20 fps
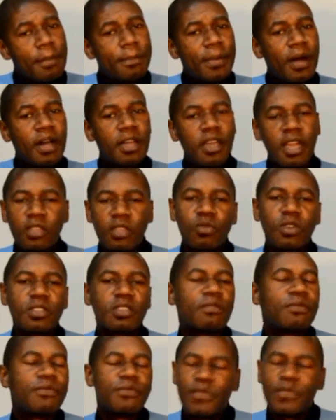but it was
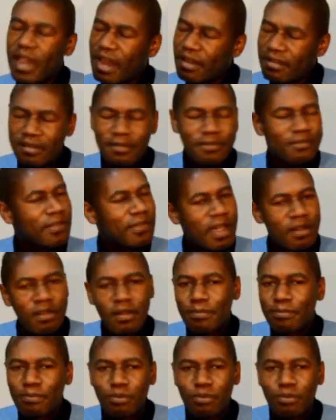a very, very